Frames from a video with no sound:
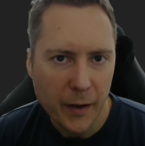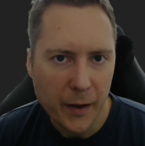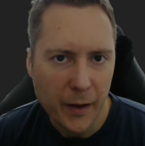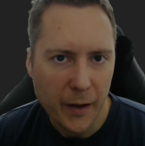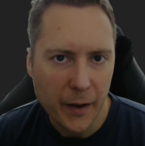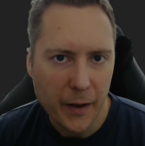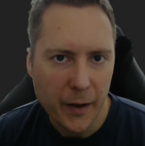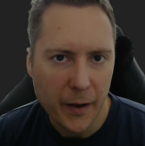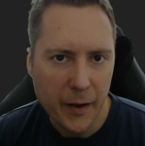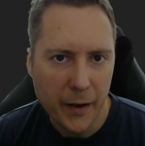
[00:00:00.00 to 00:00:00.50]

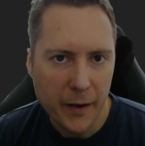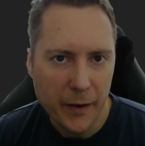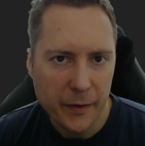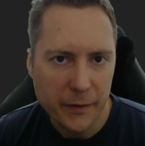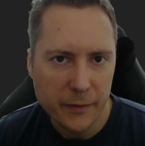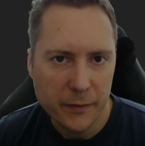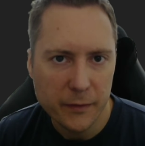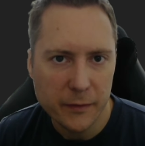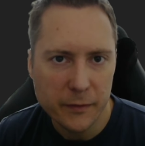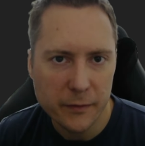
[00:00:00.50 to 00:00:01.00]

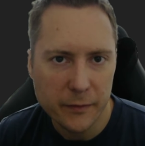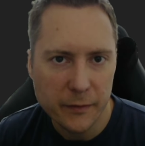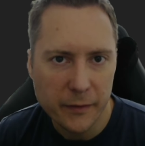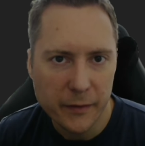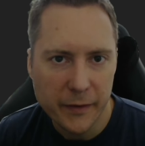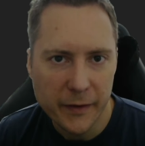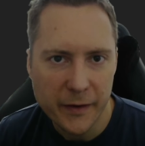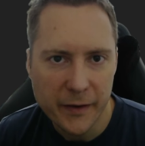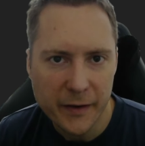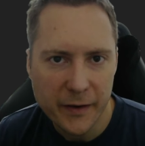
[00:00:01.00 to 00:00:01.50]
And
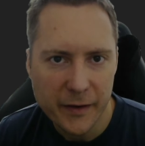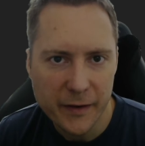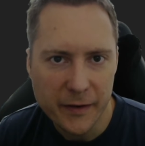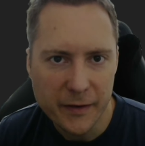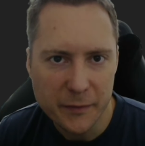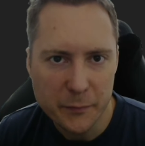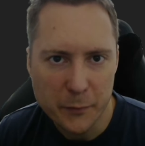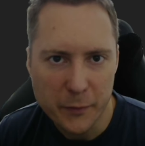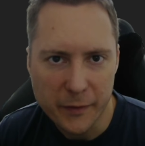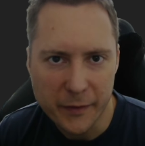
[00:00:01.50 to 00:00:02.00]
here
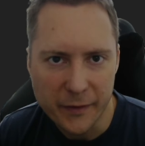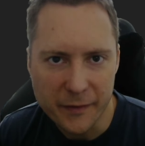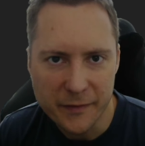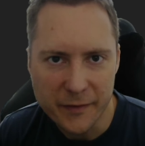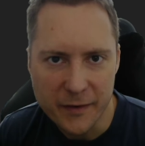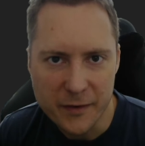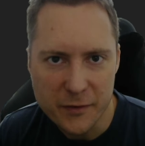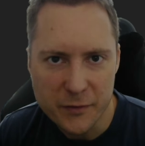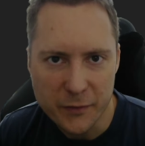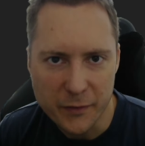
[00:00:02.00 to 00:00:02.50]
is where it gets
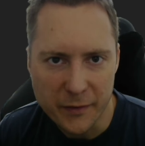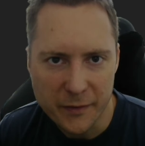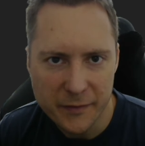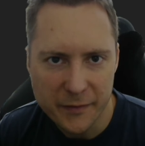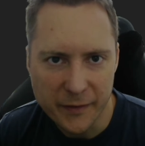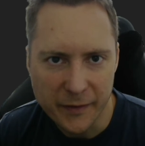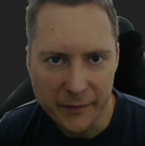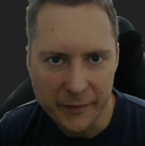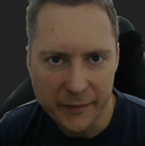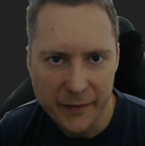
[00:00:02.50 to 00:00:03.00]

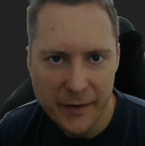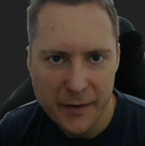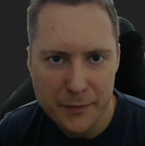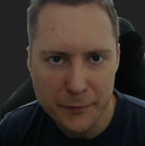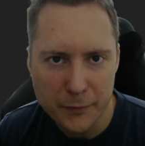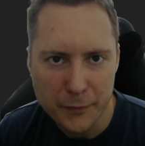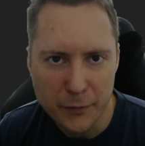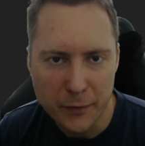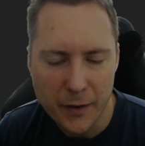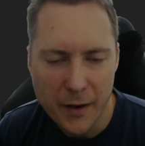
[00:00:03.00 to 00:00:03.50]
interesting. They
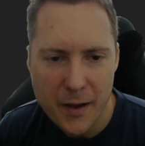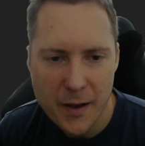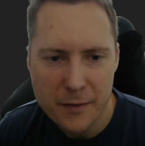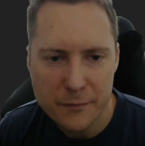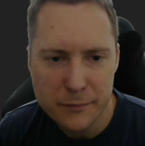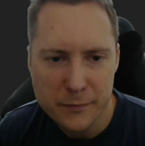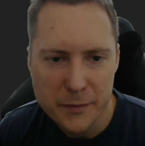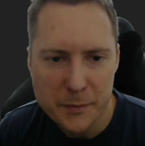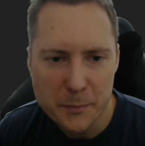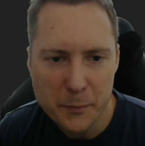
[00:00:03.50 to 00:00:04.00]
have got
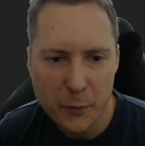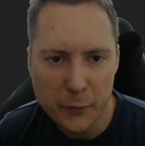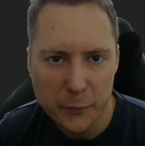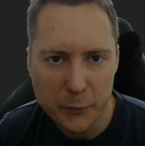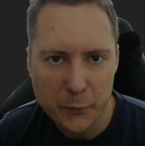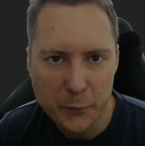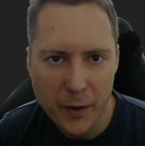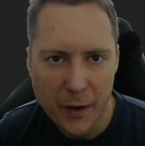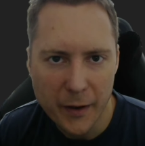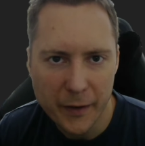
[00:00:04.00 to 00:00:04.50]
every
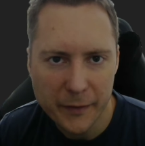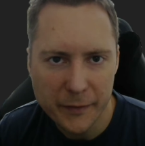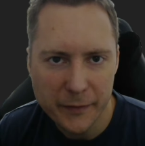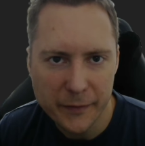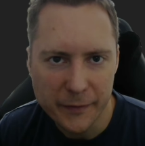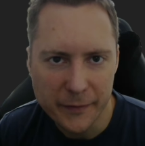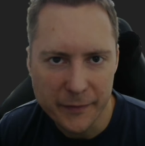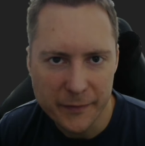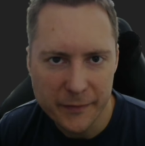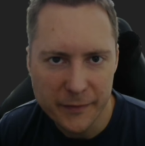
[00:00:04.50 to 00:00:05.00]
model
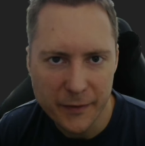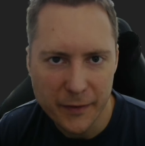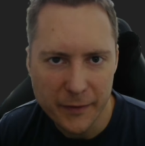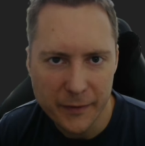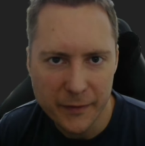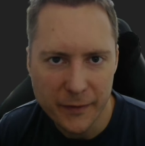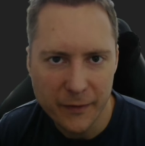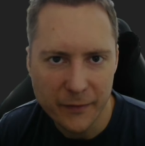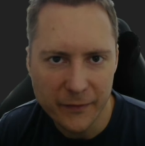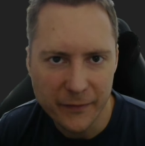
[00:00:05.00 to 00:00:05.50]
under the
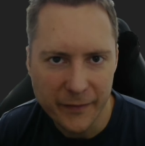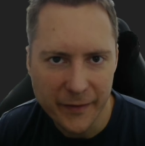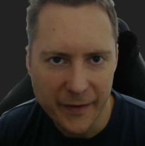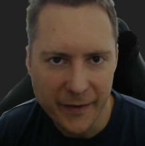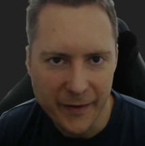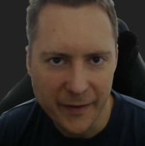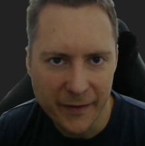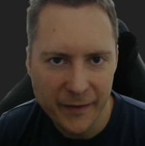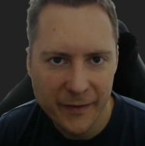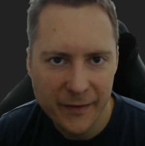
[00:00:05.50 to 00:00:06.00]
sun on
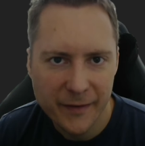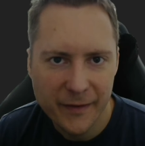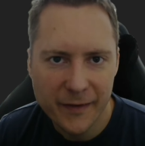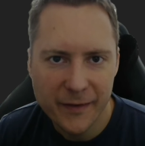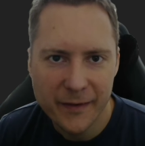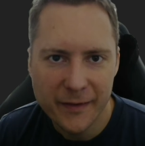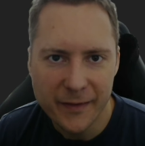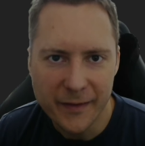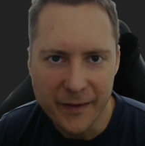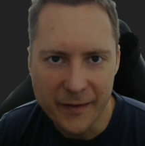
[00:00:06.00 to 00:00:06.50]
here.
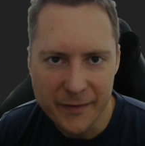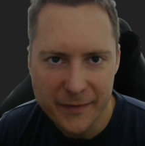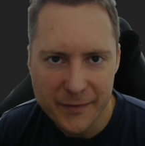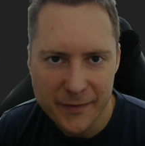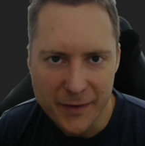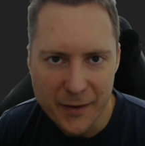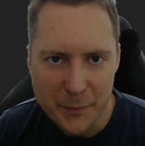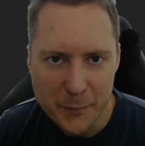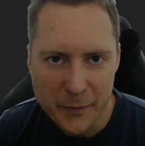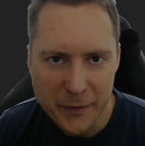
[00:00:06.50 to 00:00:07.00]
There's
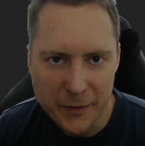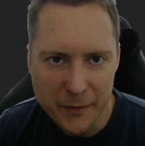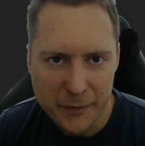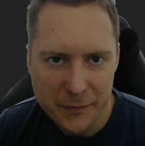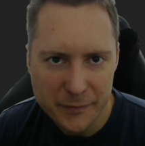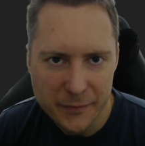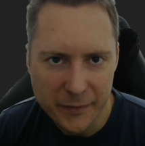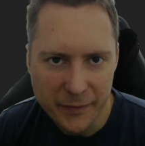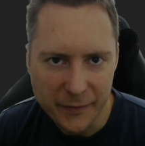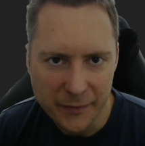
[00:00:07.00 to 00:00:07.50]
so many
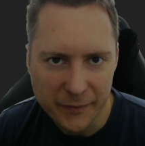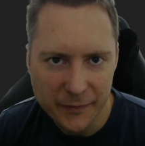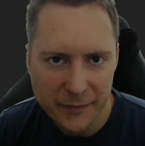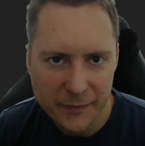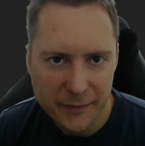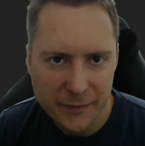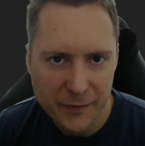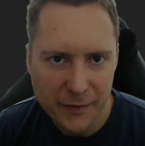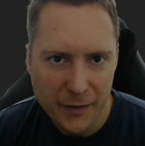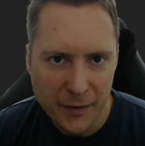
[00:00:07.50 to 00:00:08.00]
good
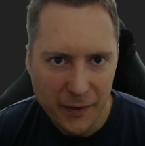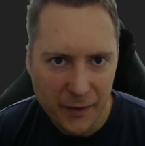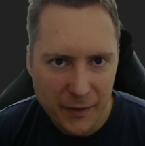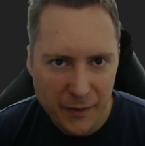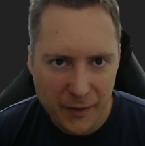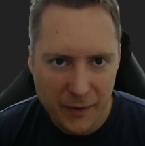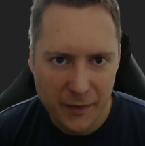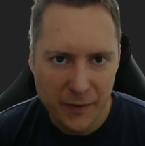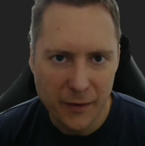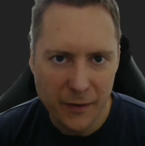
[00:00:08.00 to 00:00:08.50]
things.
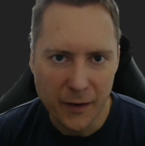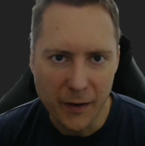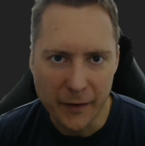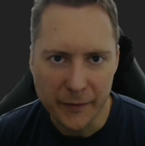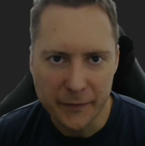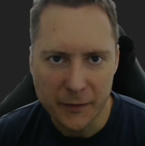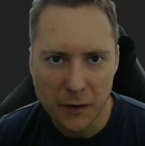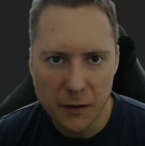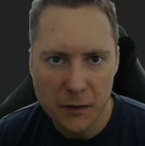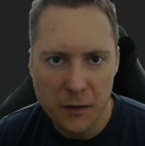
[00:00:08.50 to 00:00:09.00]

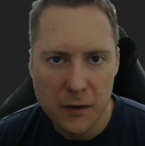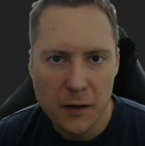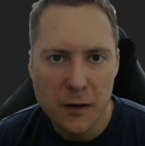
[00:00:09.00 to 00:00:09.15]
Like